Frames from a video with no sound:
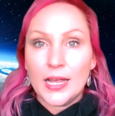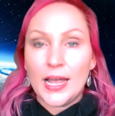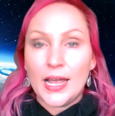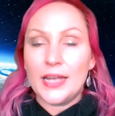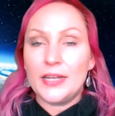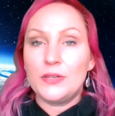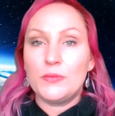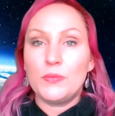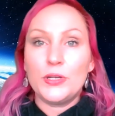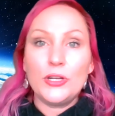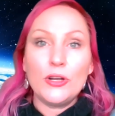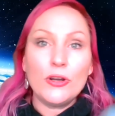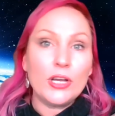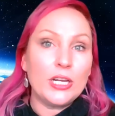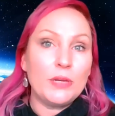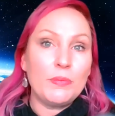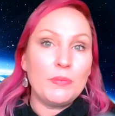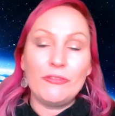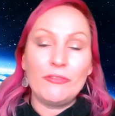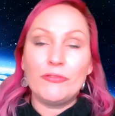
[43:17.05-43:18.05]
And we're not
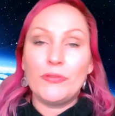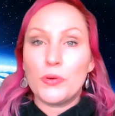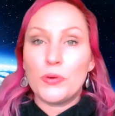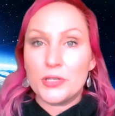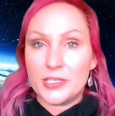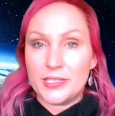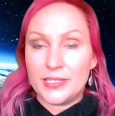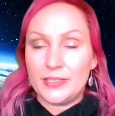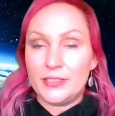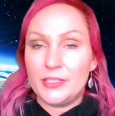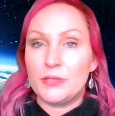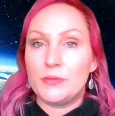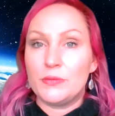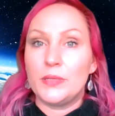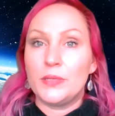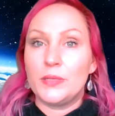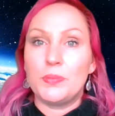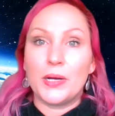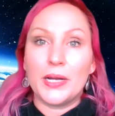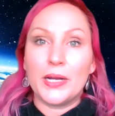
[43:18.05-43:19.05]
going to be forced into
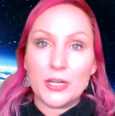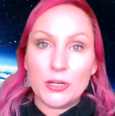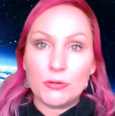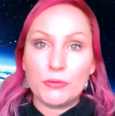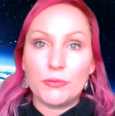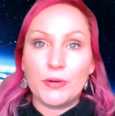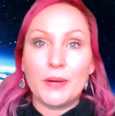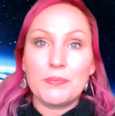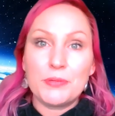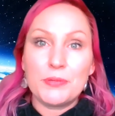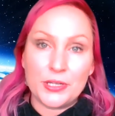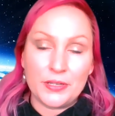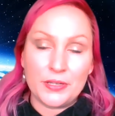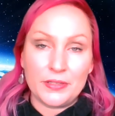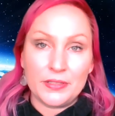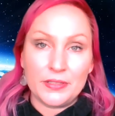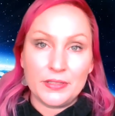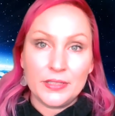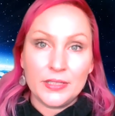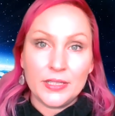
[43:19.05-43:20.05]
it by corruption.